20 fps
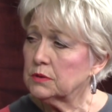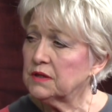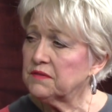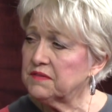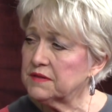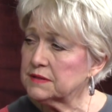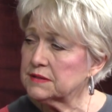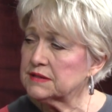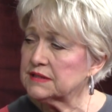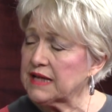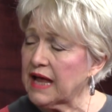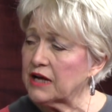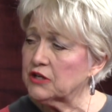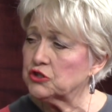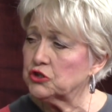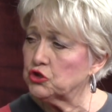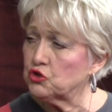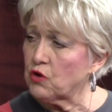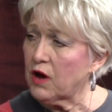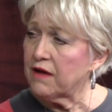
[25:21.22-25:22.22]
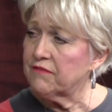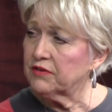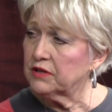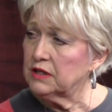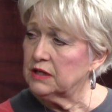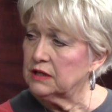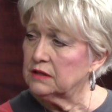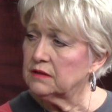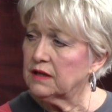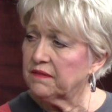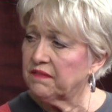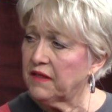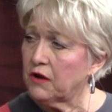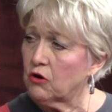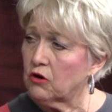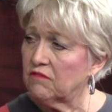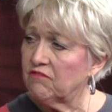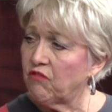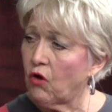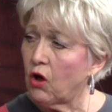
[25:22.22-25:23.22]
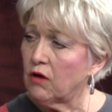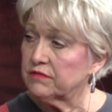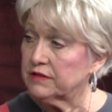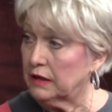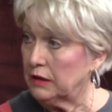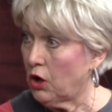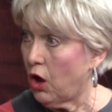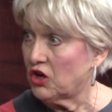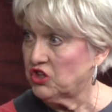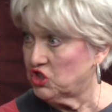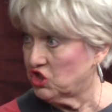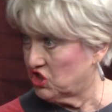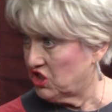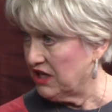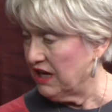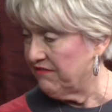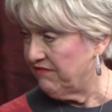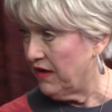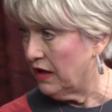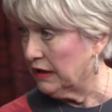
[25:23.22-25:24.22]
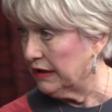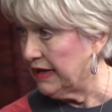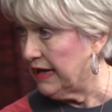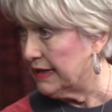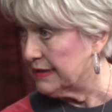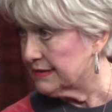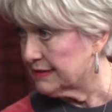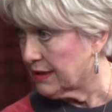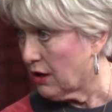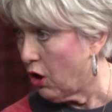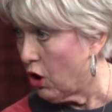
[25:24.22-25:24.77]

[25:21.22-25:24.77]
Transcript: That this is actually trafficking that they're involved in, not just the FLDS,